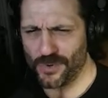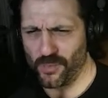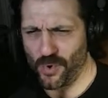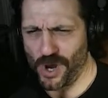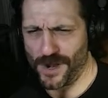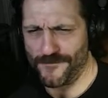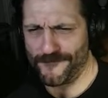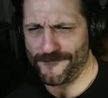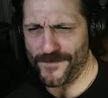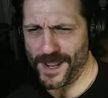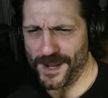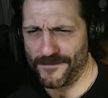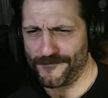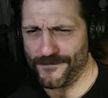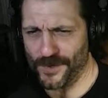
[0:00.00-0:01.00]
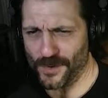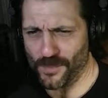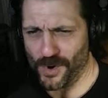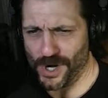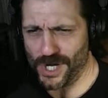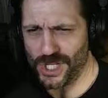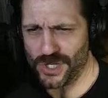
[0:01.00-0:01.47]
one fan film.
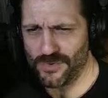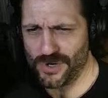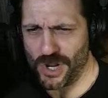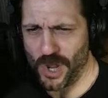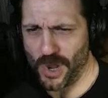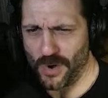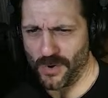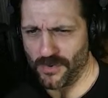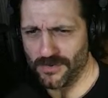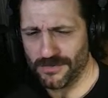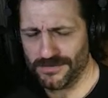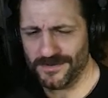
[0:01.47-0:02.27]
What do you know?"